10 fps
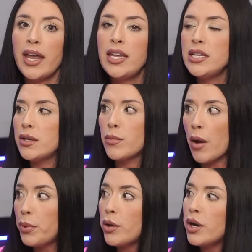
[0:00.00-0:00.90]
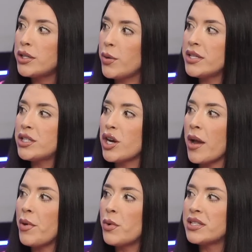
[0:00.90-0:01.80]
And he's uploaded it to oh,
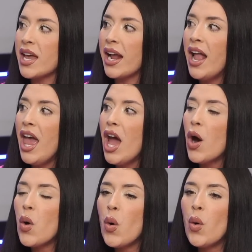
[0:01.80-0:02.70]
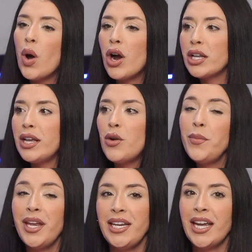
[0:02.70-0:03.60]
Instagram oh, and was like, oh, our little
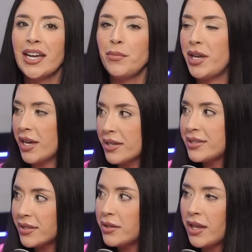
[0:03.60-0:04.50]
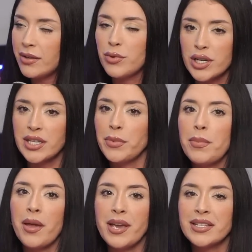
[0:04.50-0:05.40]
minion, because they was, dressed up
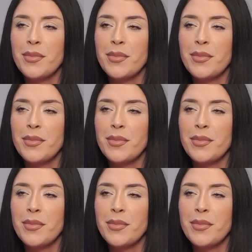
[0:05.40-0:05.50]
the baby yeah.